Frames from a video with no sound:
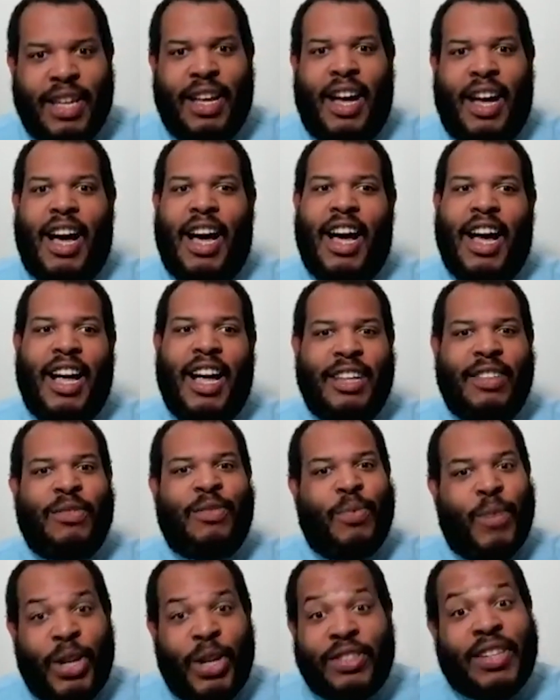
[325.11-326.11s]

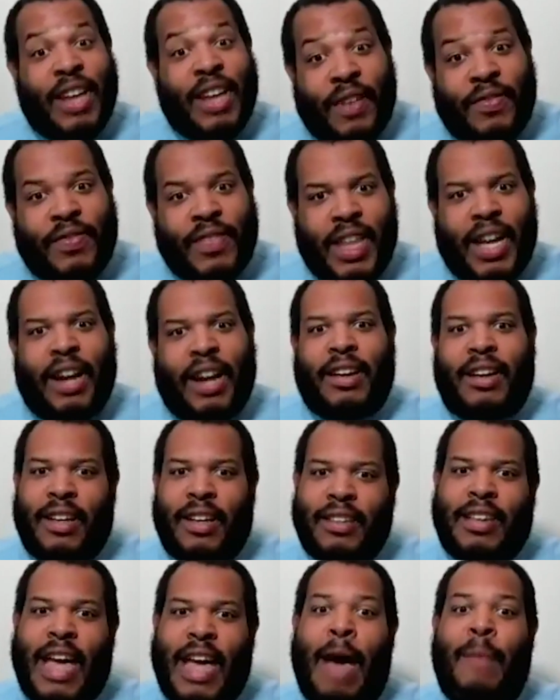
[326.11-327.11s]
It's real tough there,
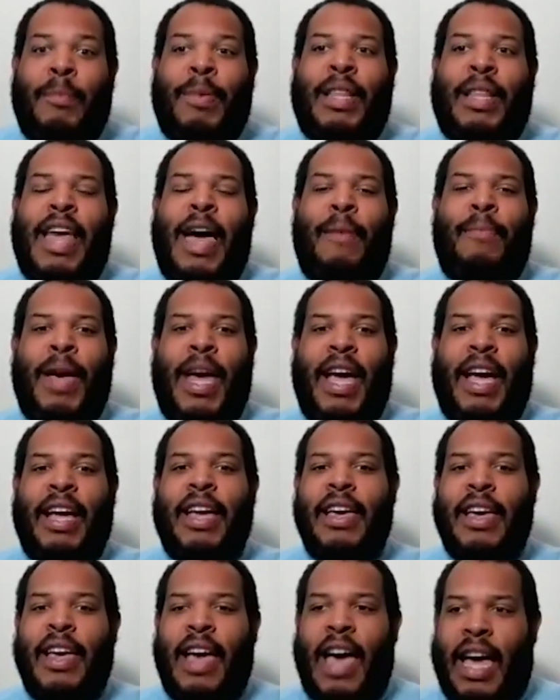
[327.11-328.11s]
capping that
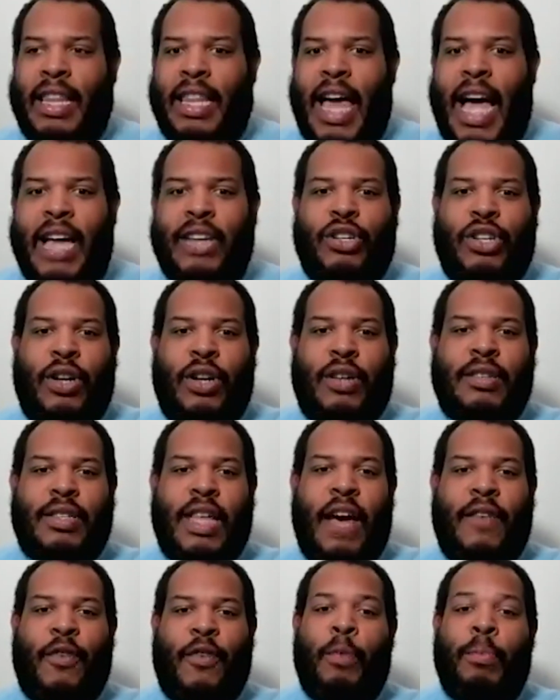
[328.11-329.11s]
pay at last year's
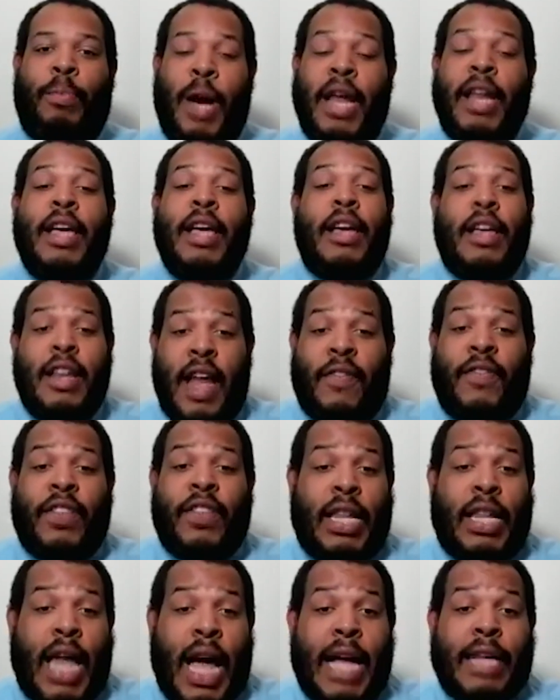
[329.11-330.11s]
level. But
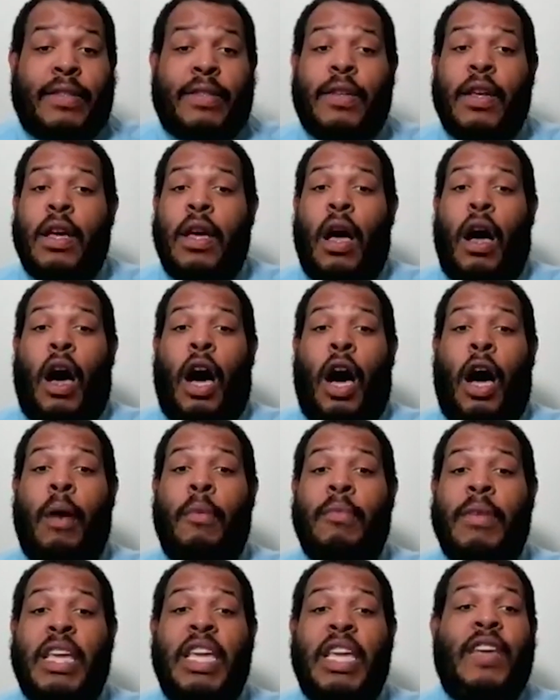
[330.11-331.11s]
nevertheless,
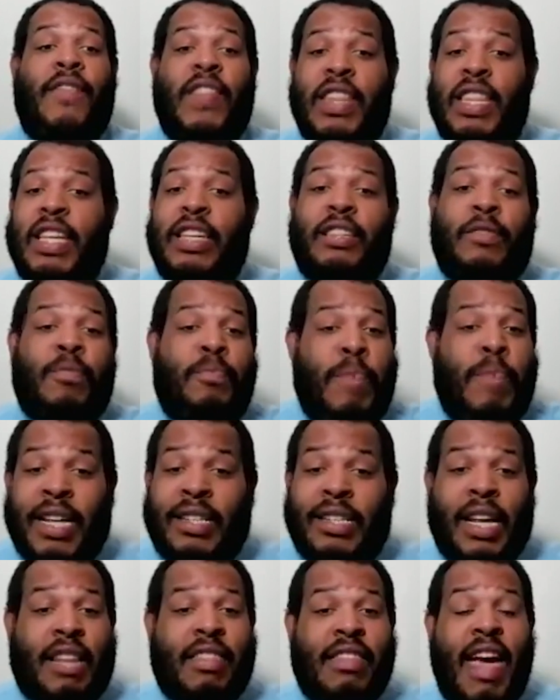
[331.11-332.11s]
even these
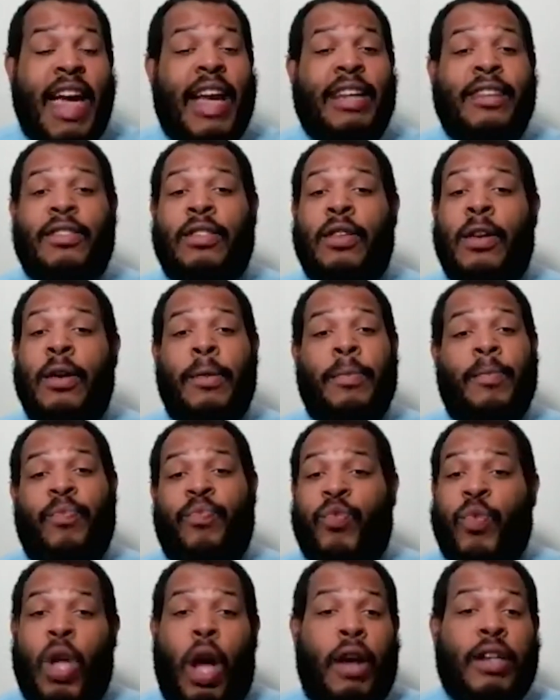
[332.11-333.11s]
basic things
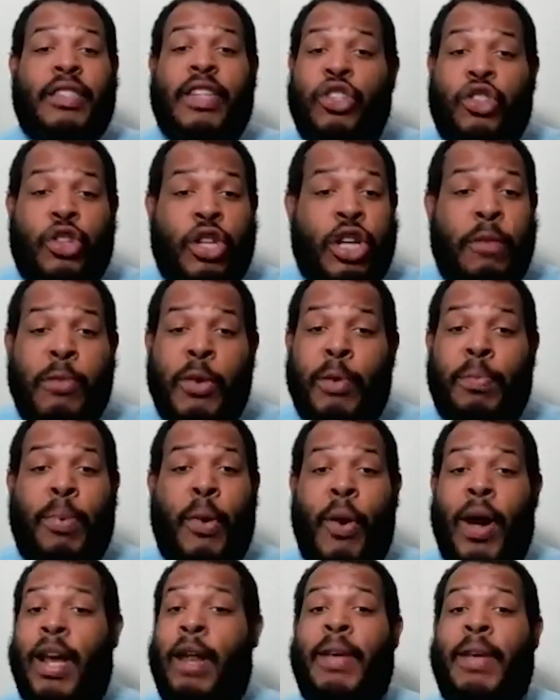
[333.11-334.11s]
are essentially a moot
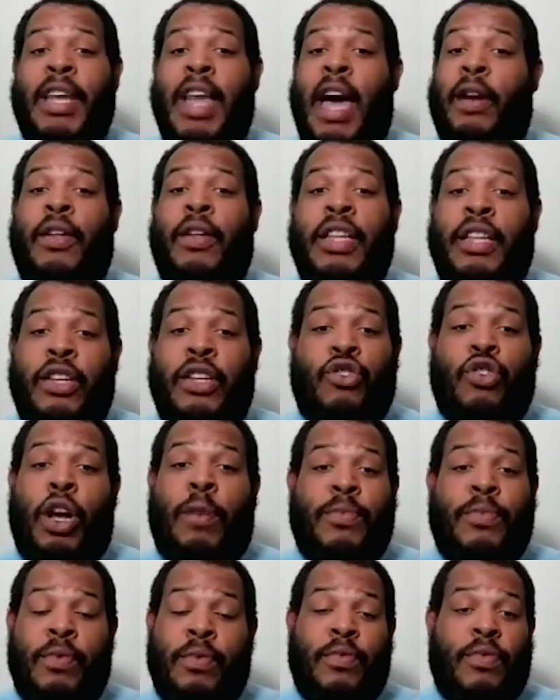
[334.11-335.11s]
point. I mean, not only did
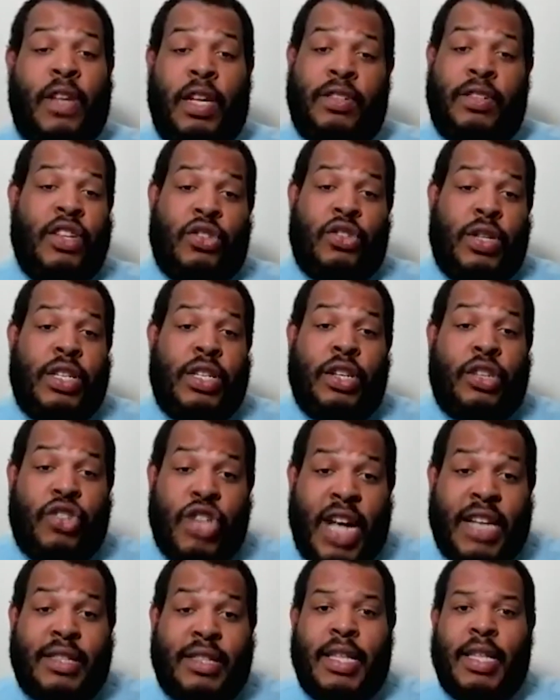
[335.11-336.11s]
Trump essentially
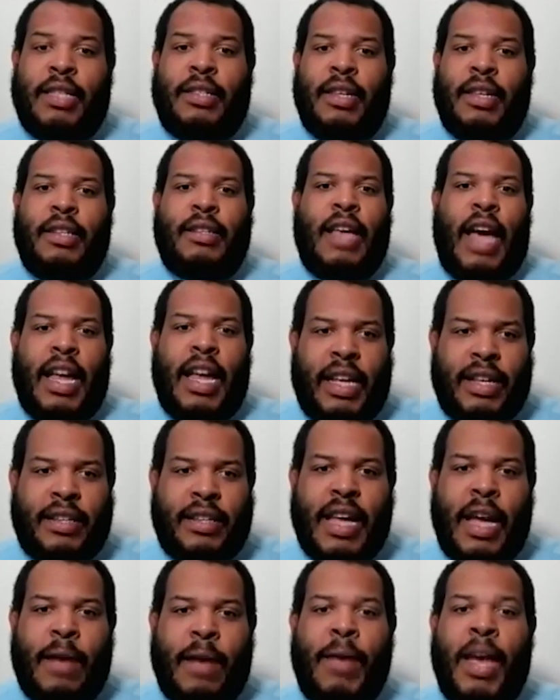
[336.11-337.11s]
suggest this in a signing
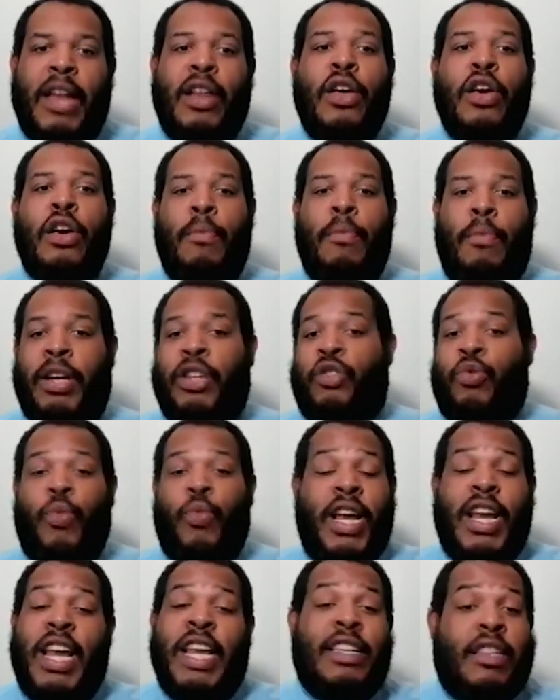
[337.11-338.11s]
statement, but it's
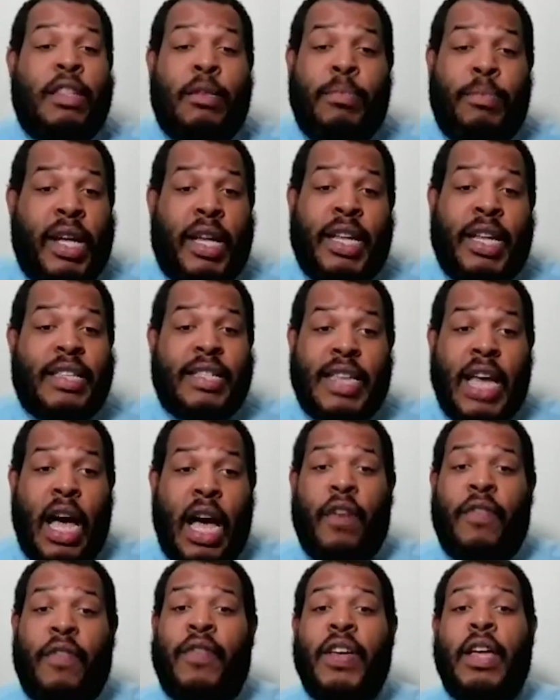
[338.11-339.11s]
written into the bill
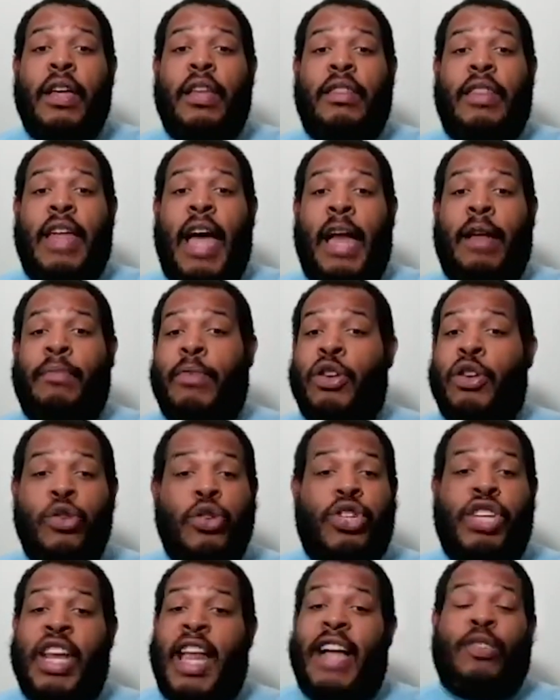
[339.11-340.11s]
itself that
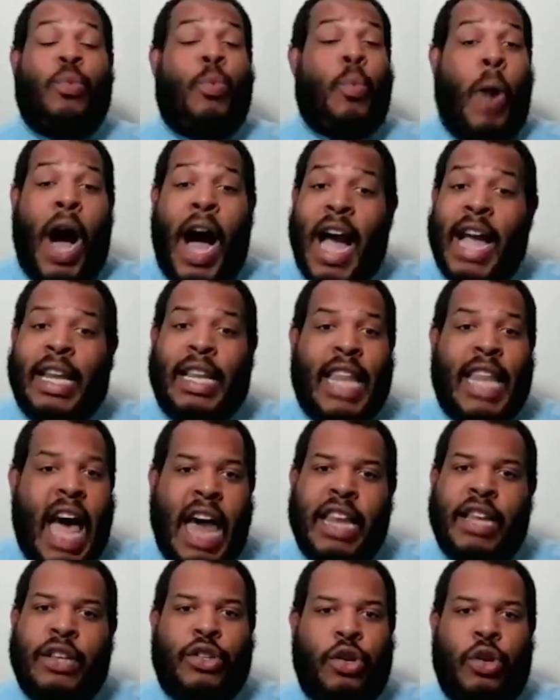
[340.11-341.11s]
Mnuchin has wide
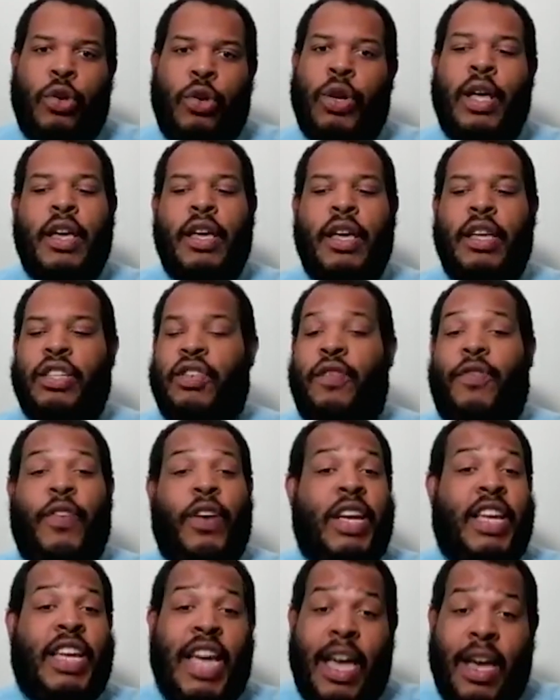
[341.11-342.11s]
latitude to
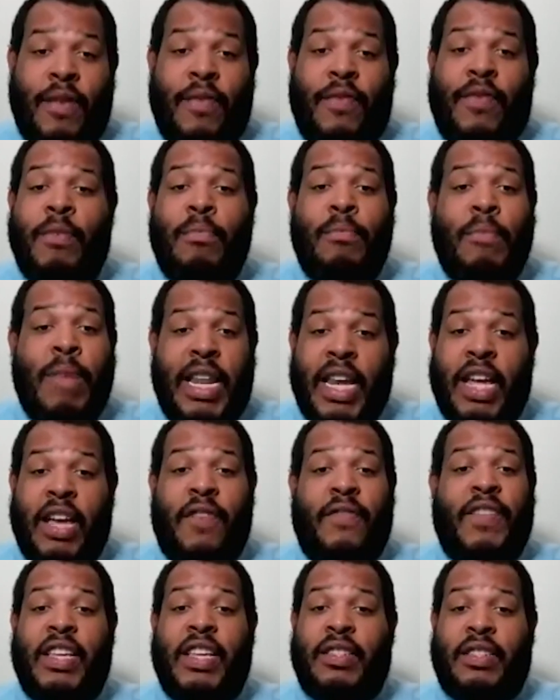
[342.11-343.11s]
forgive many
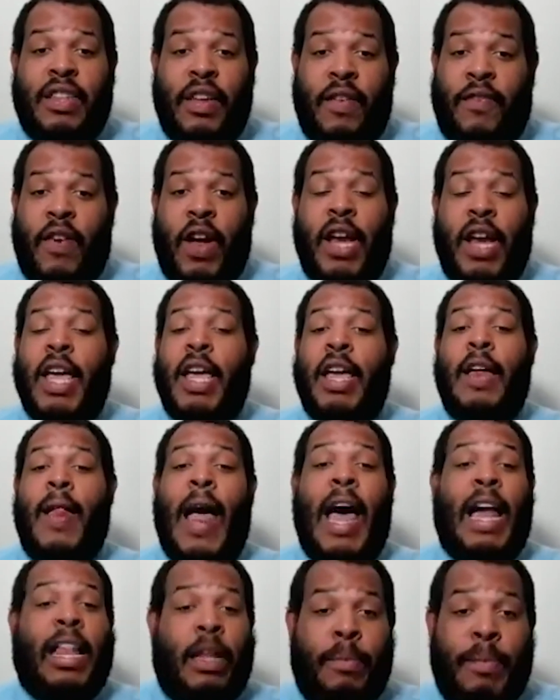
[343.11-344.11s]
of these different
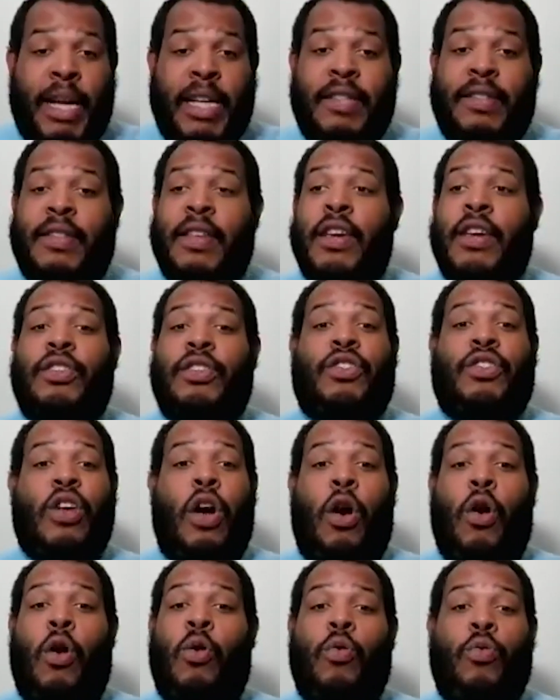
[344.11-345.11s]
elements.
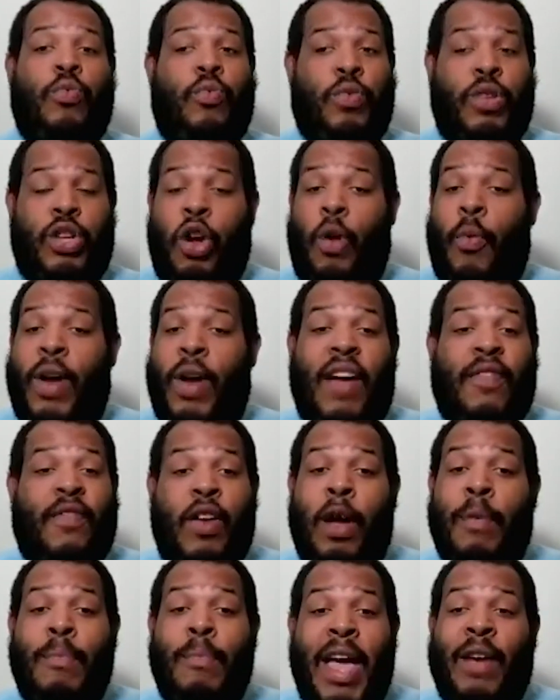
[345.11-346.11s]
So,
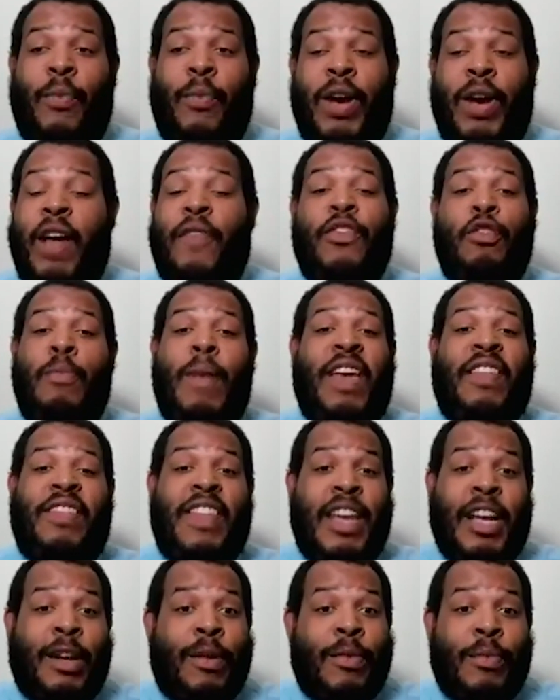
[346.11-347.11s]
whatever you may
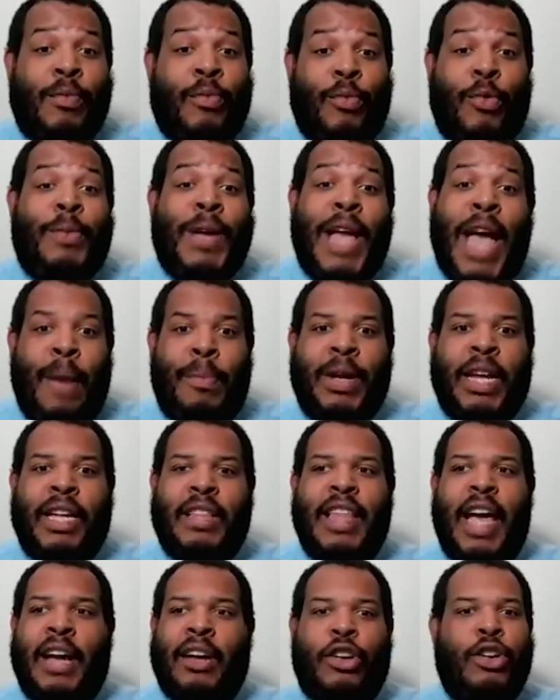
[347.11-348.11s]
think will be
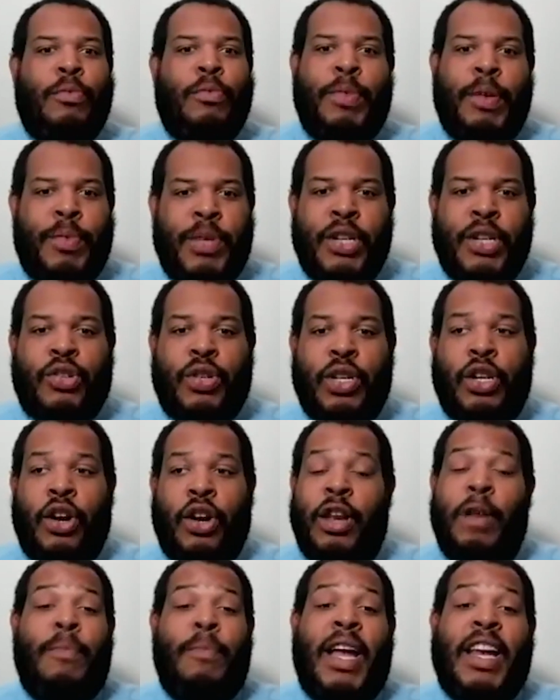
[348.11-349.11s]
happening, that could be potentially
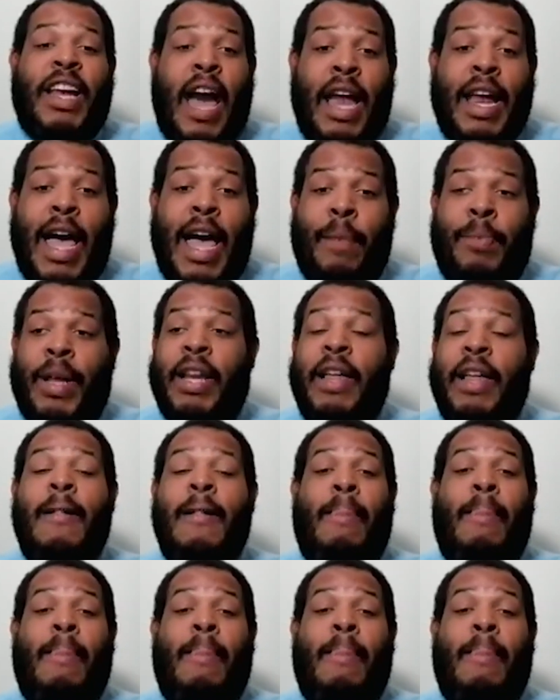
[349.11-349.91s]
good. It may not happen.